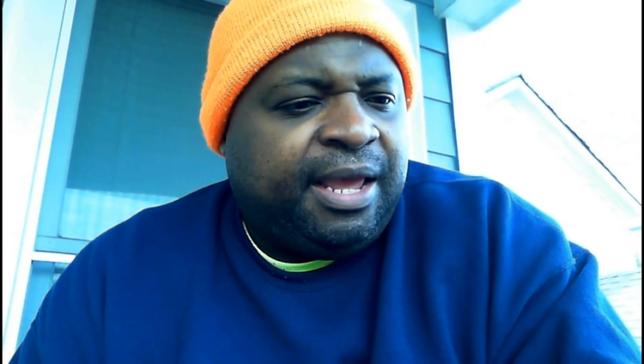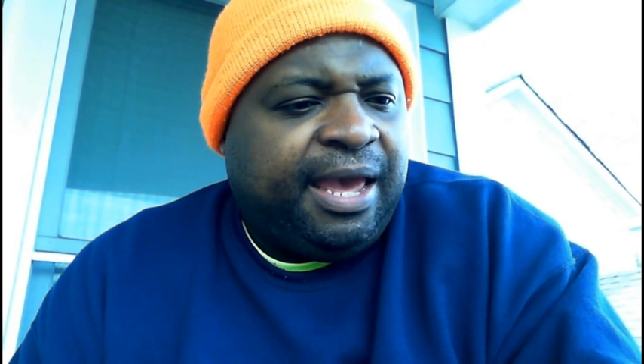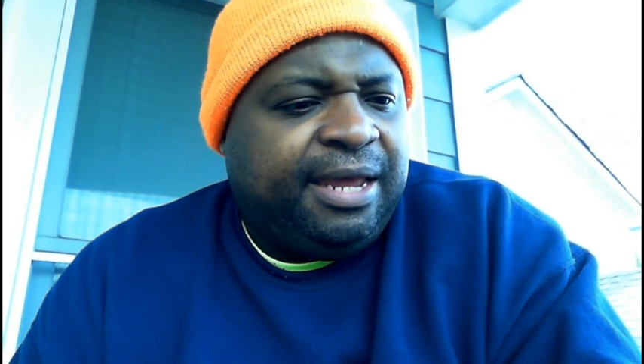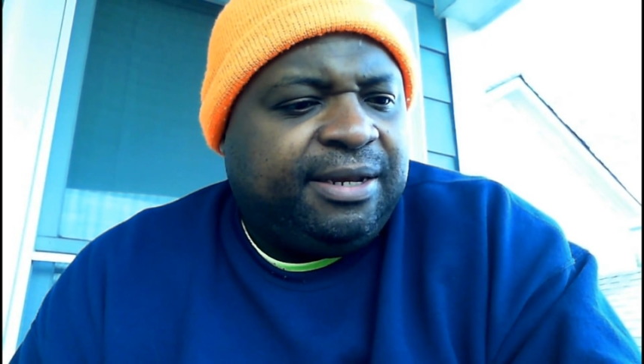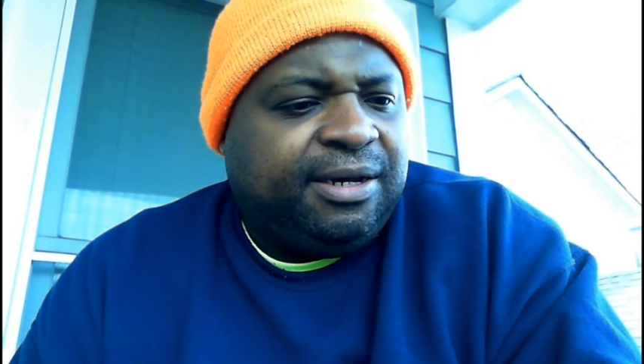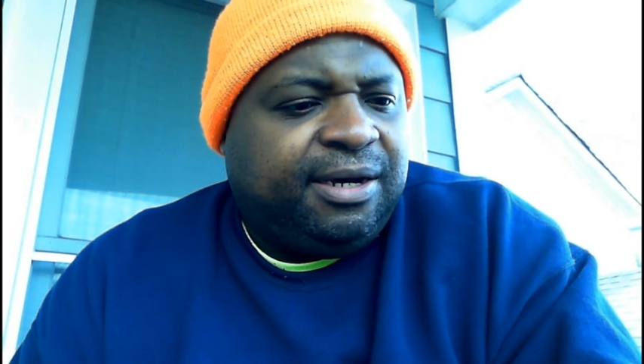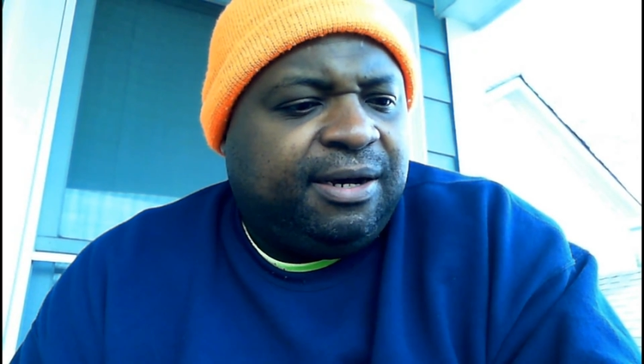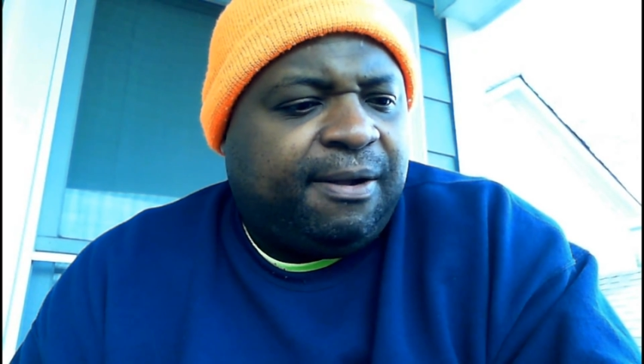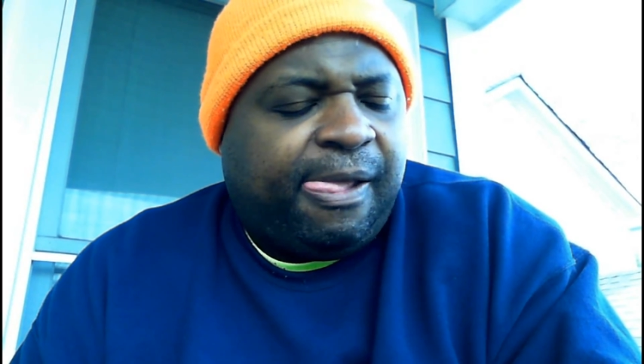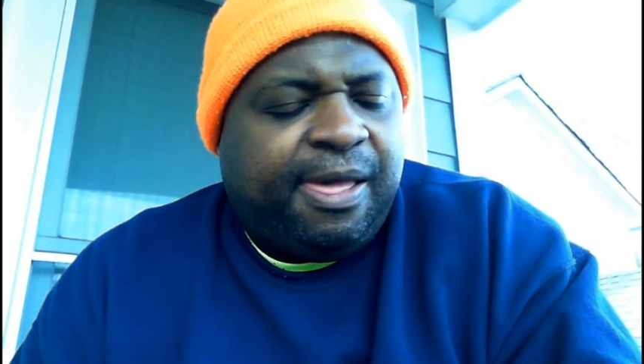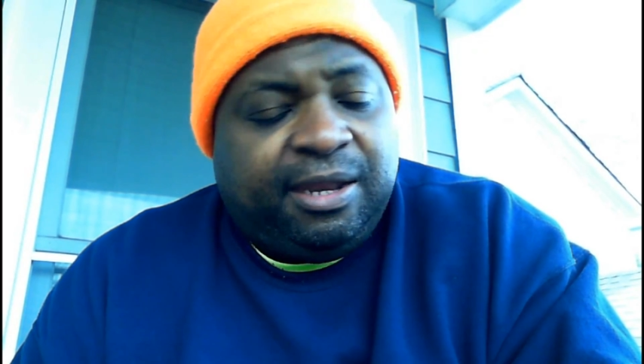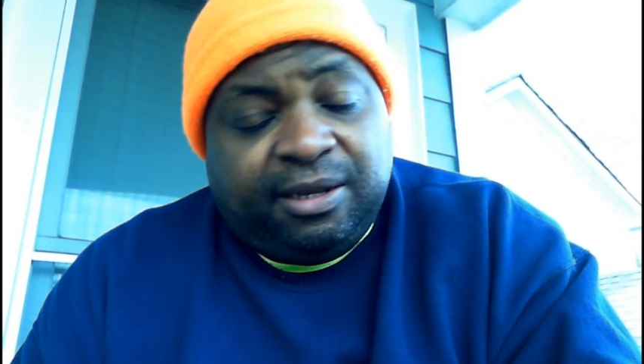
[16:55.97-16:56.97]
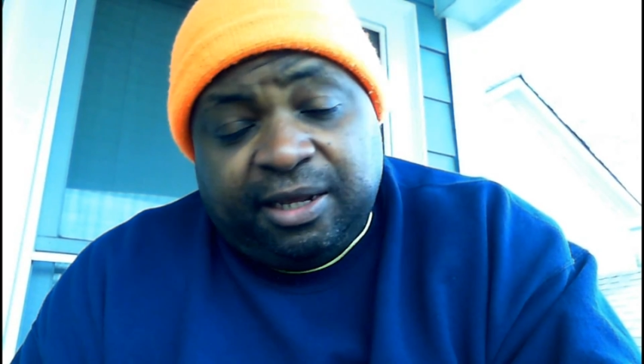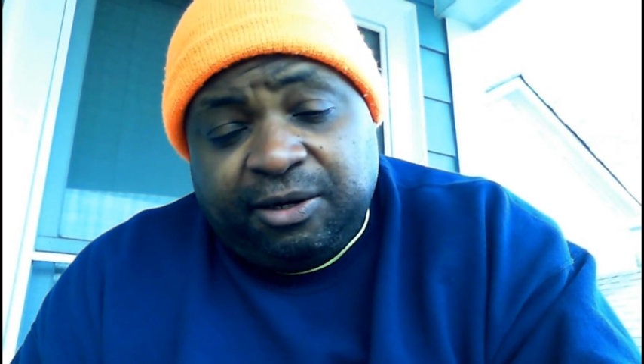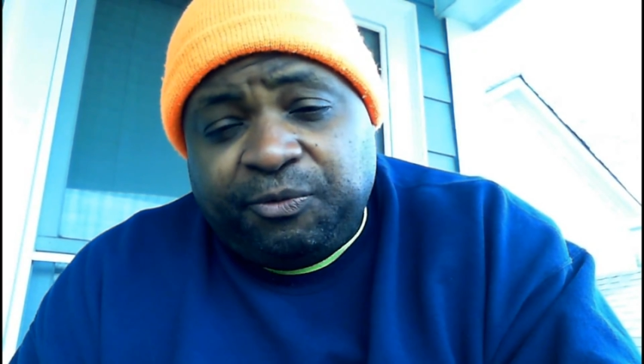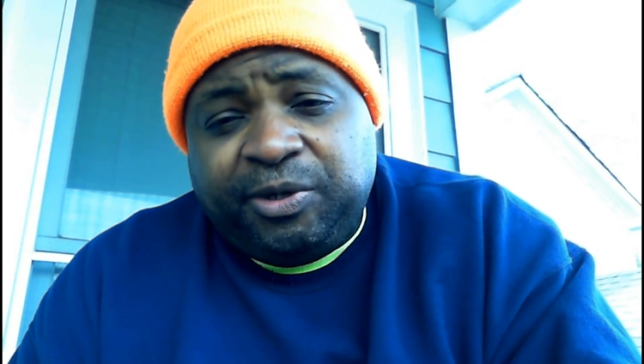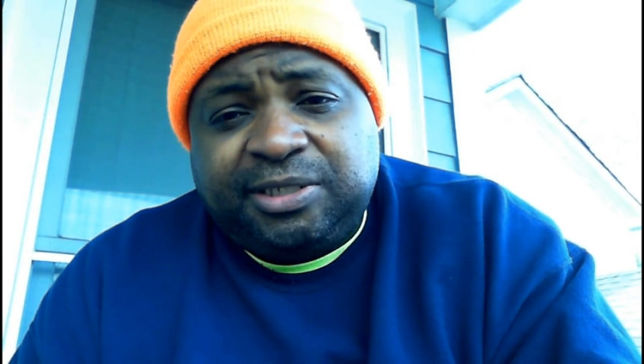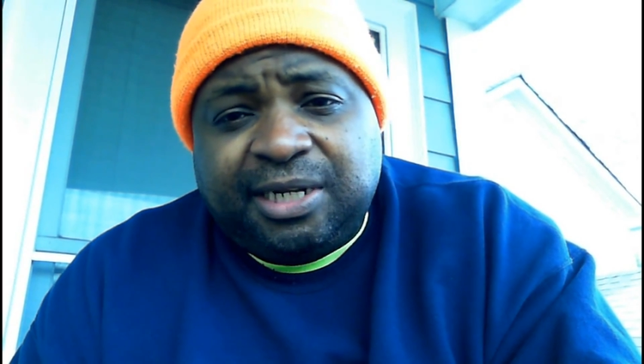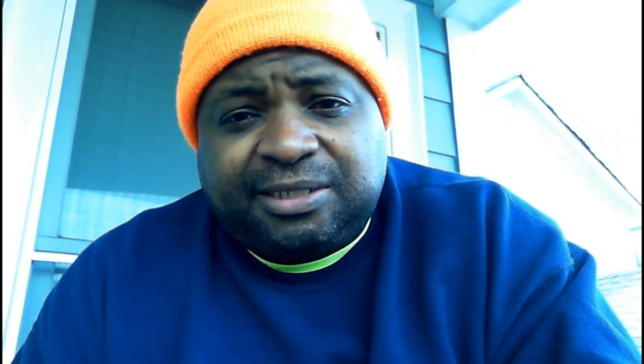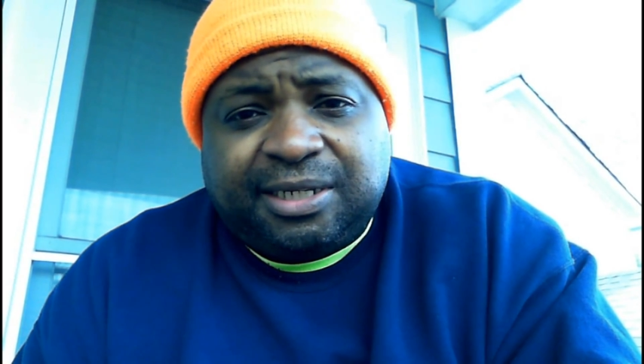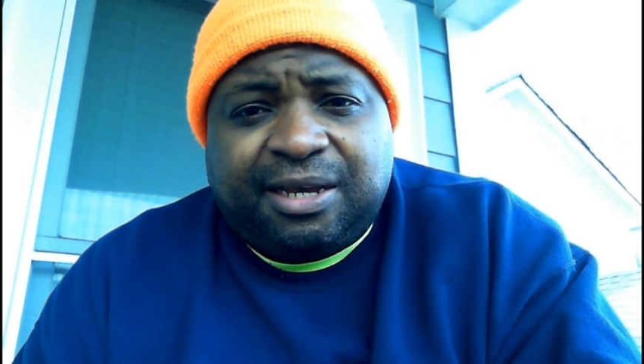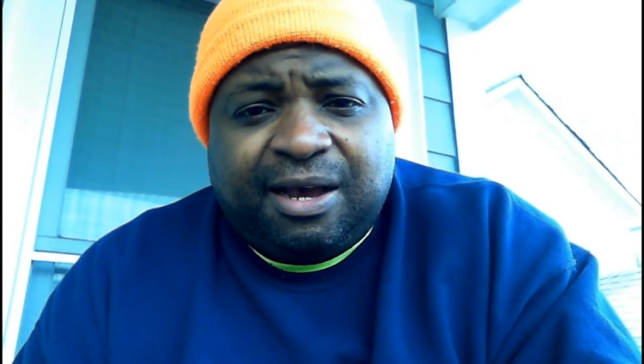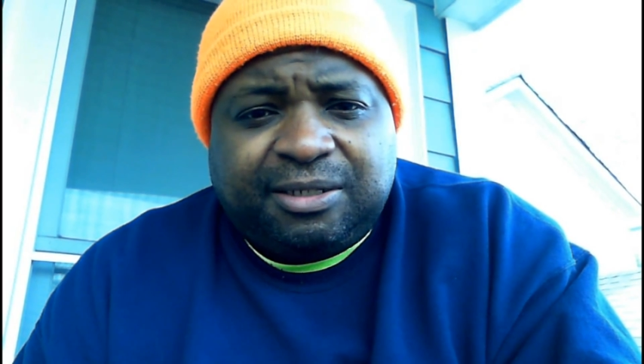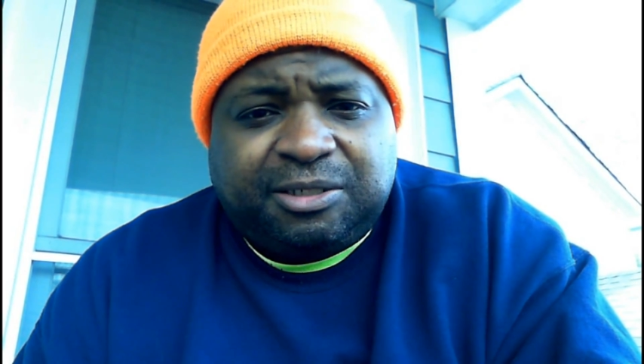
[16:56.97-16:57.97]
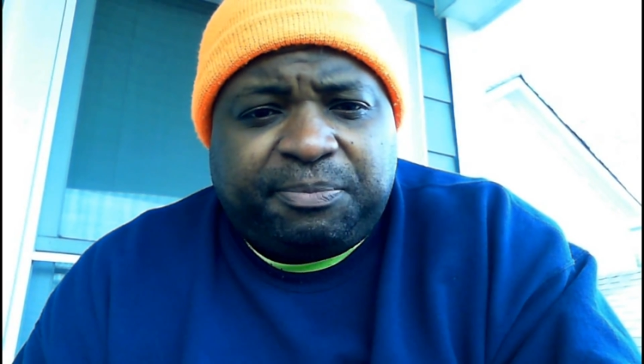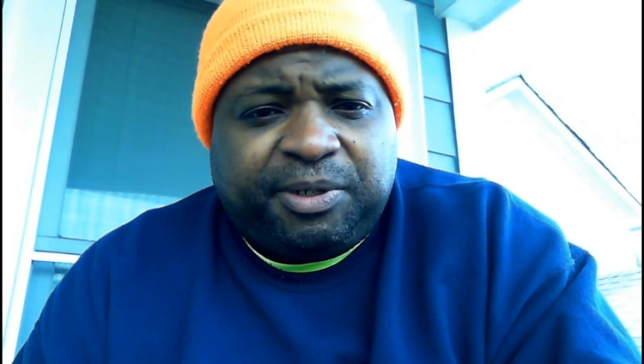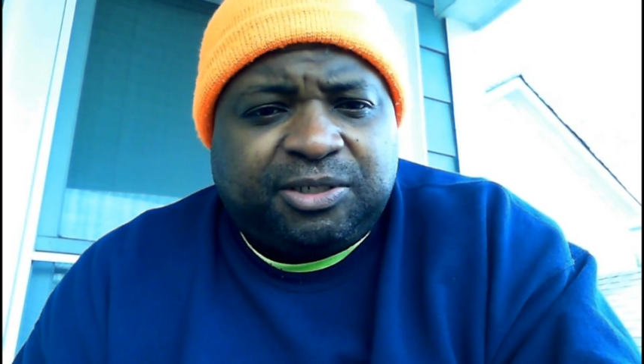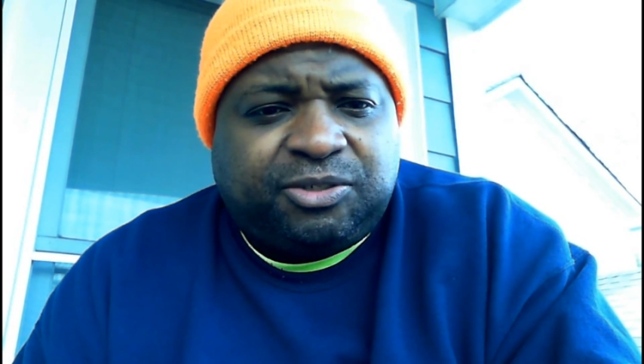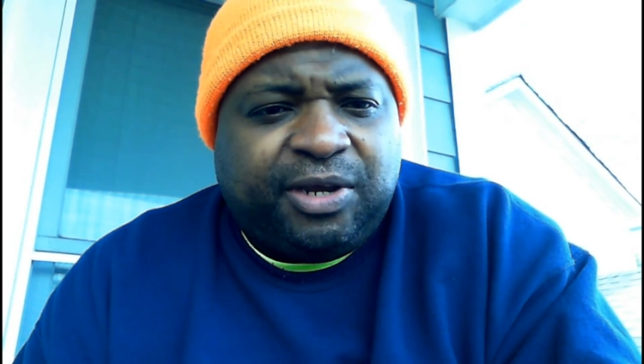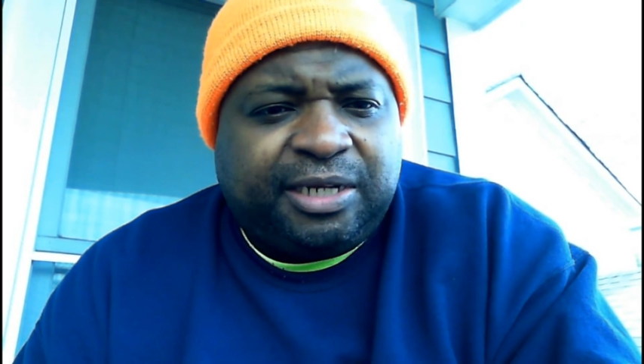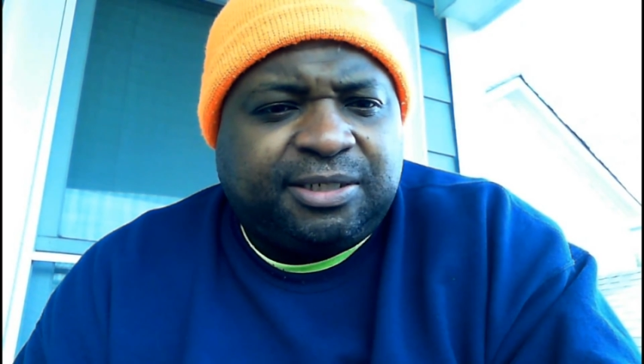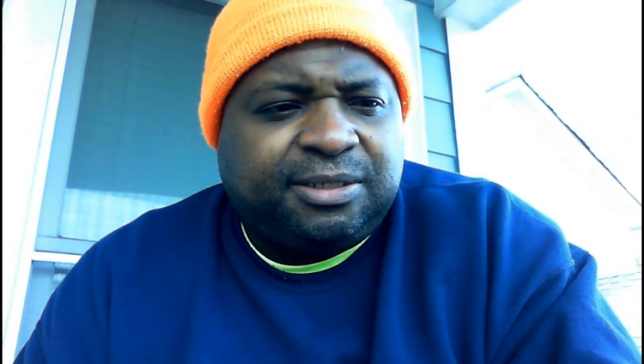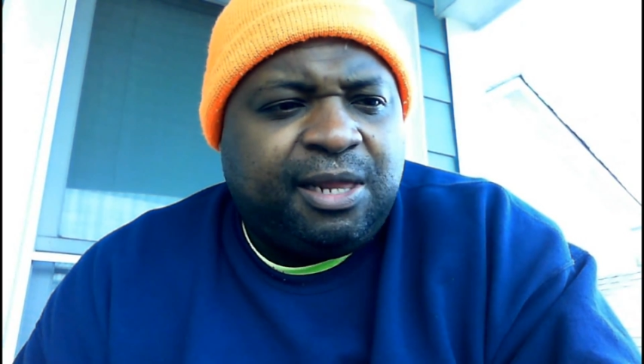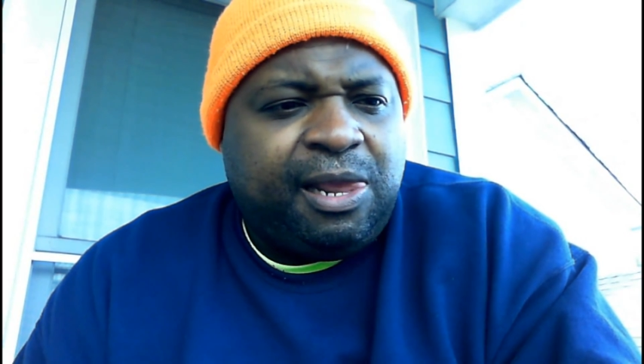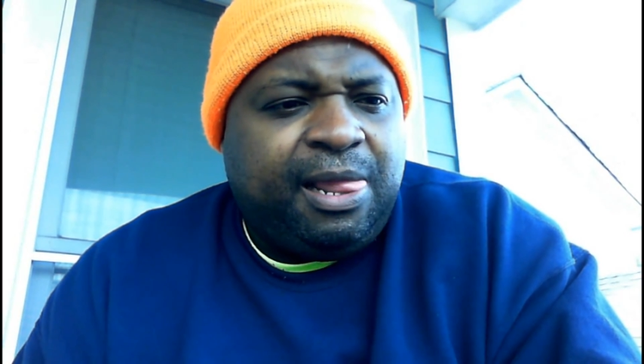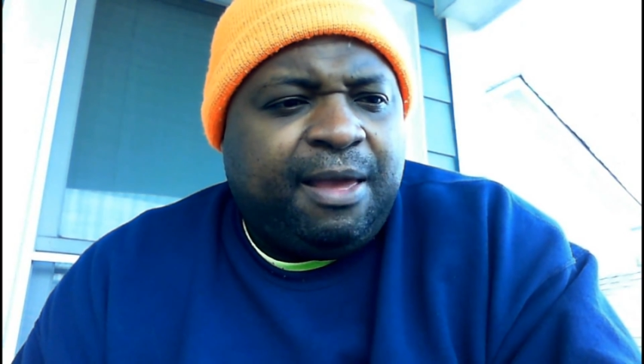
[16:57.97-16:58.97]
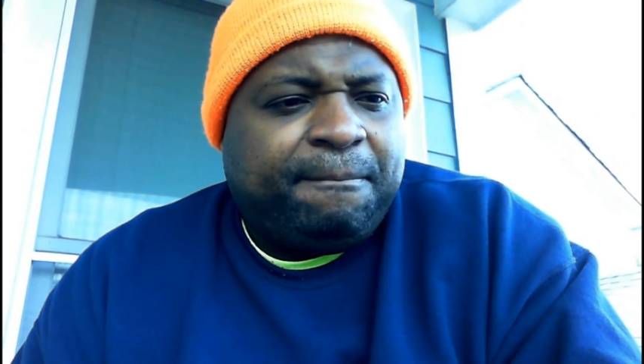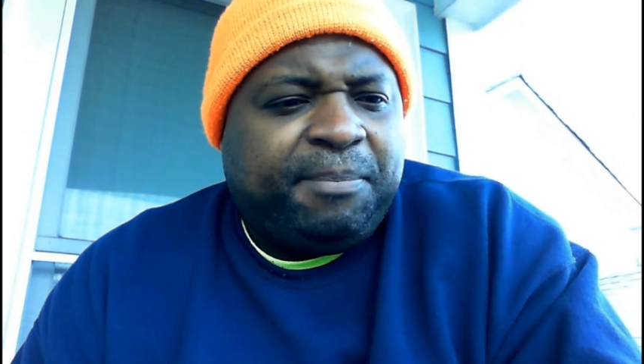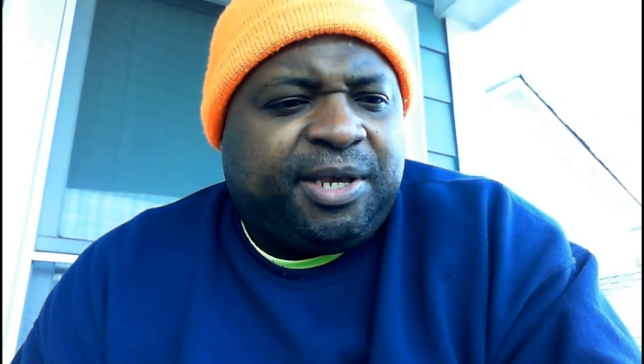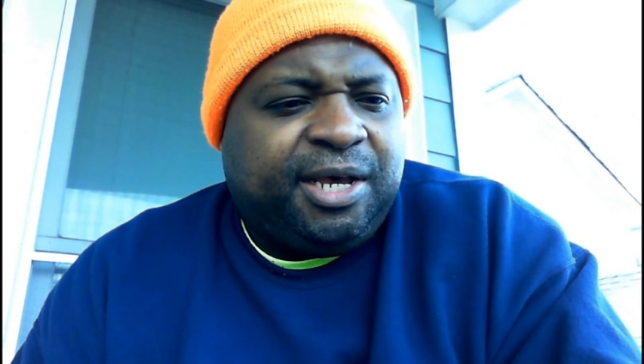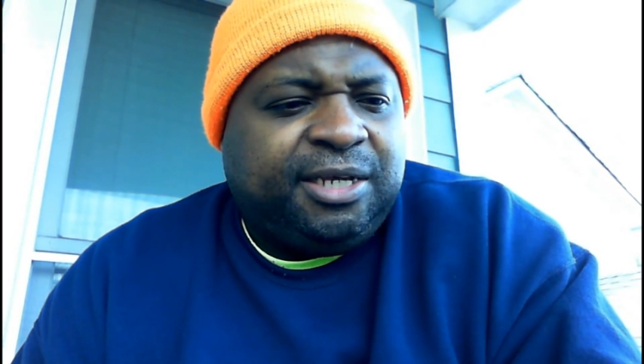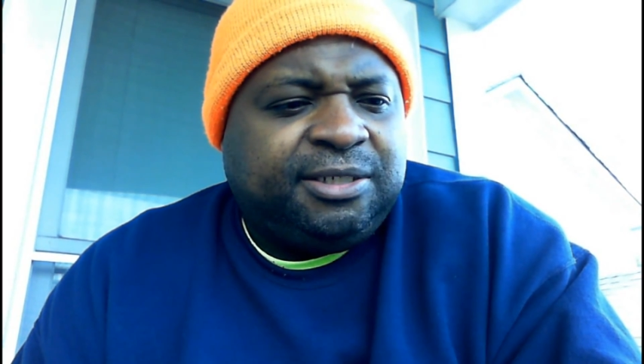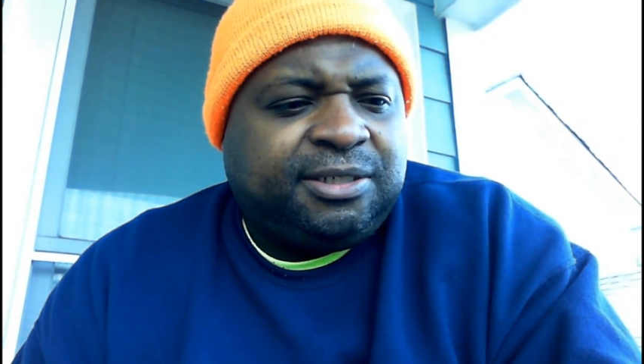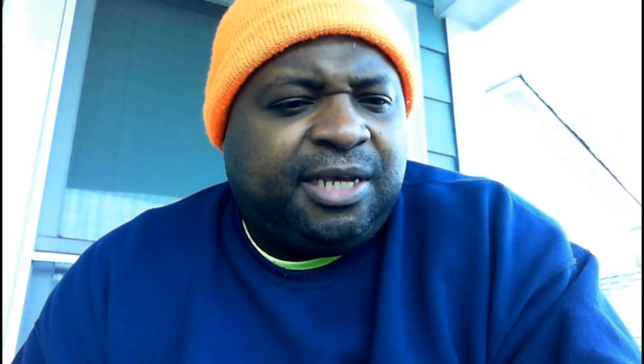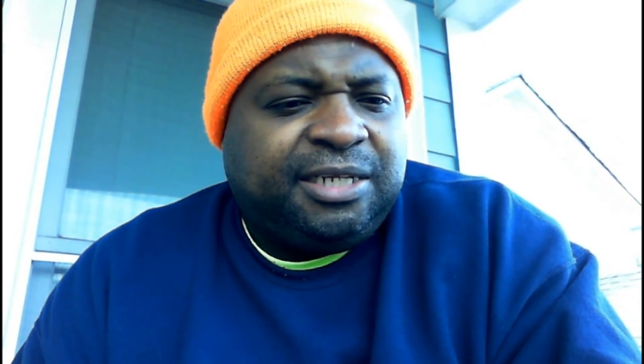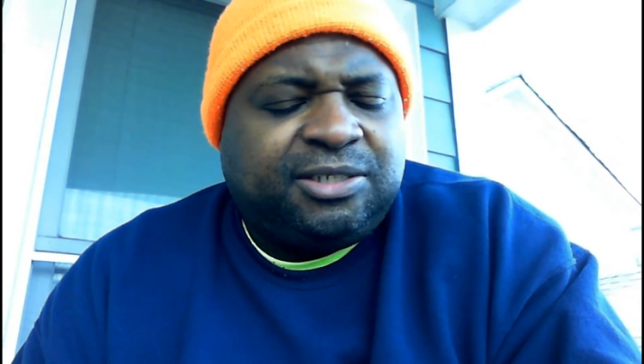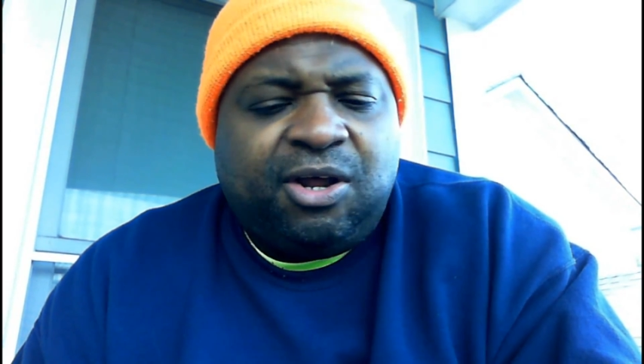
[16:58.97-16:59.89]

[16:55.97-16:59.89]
And the reason I say God is a big distraction, because as